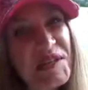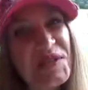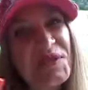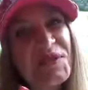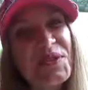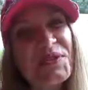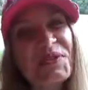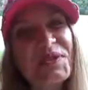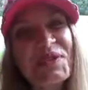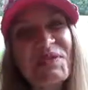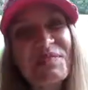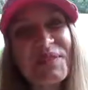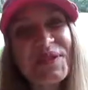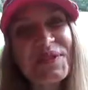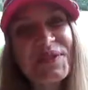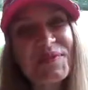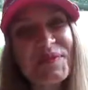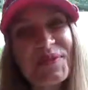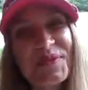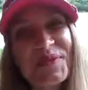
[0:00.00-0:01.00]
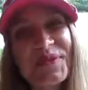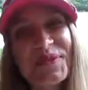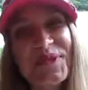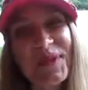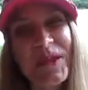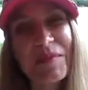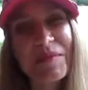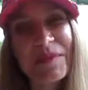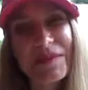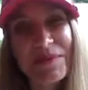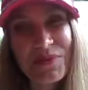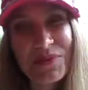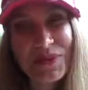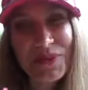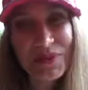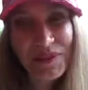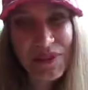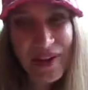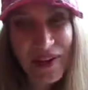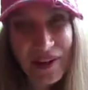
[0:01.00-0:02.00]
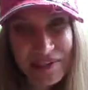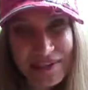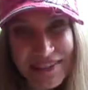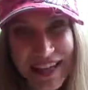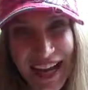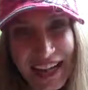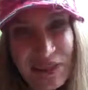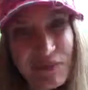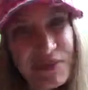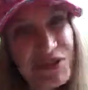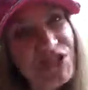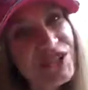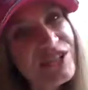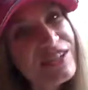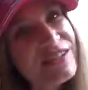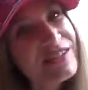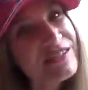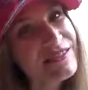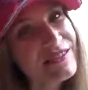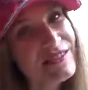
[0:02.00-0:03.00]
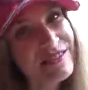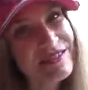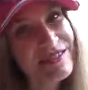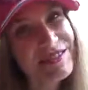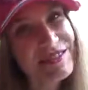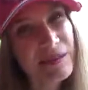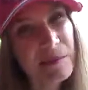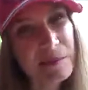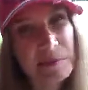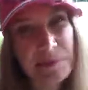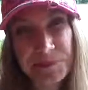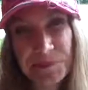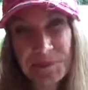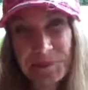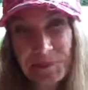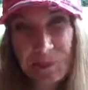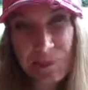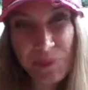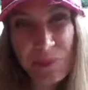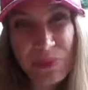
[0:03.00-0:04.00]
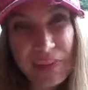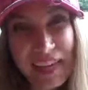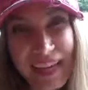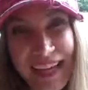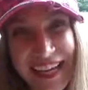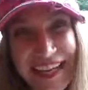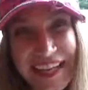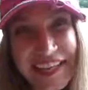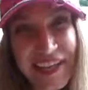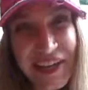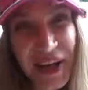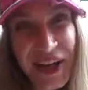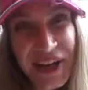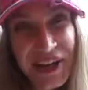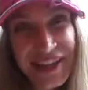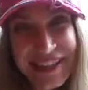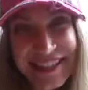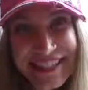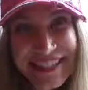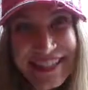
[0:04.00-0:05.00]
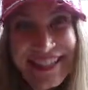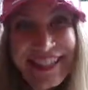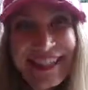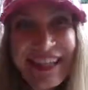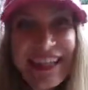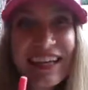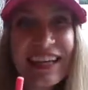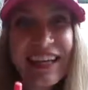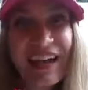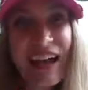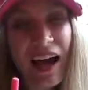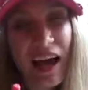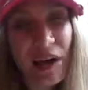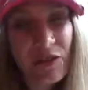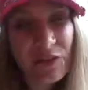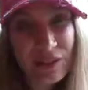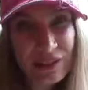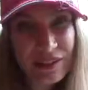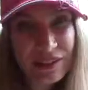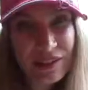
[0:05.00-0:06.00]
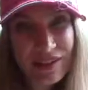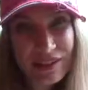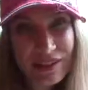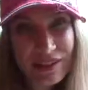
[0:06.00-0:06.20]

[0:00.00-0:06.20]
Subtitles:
So it's impossible to come in real contact with Jesus and not encounter